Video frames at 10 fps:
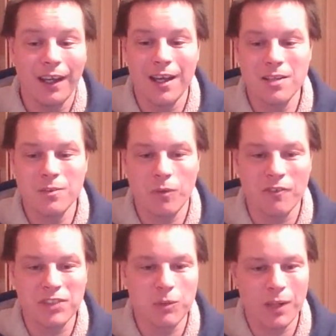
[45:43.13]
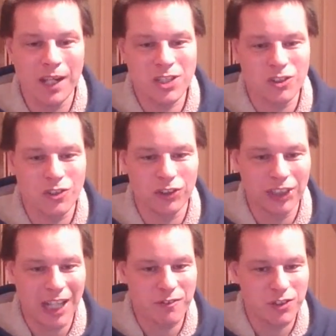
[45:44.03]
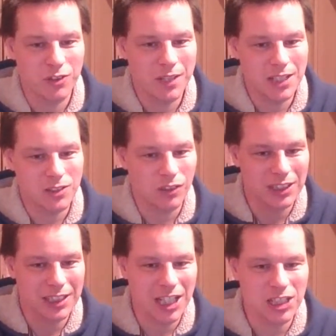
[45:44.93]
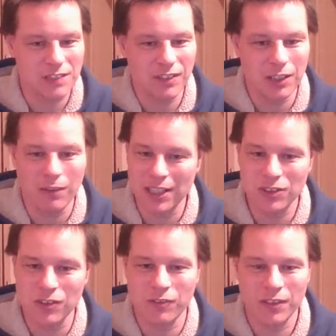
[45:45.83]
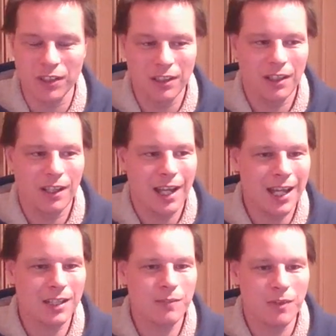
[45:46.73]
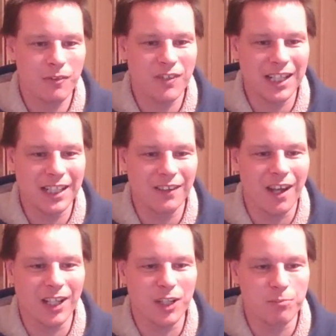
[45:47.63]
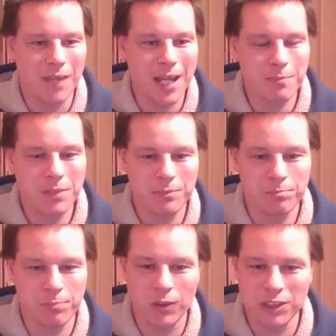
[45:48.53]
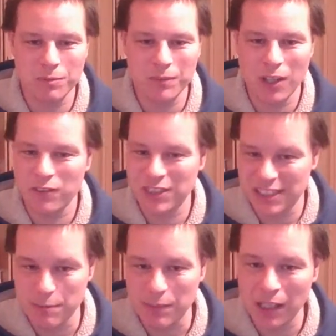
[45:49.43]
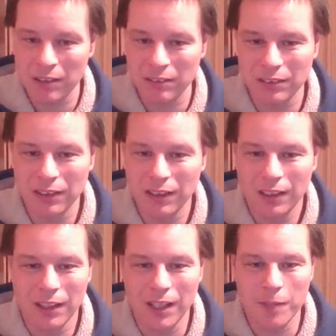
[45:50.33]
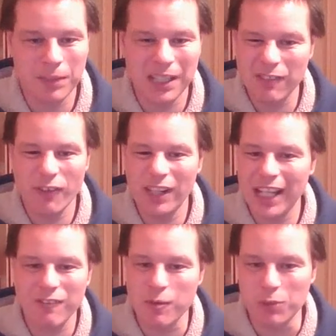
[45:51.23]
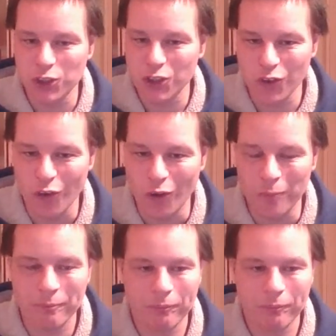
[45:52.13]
And obviously, when I saw Jeff do his All the Stations video, I sort of had a feeling that I could maybe pull something off similar, but I never really gave it much thought.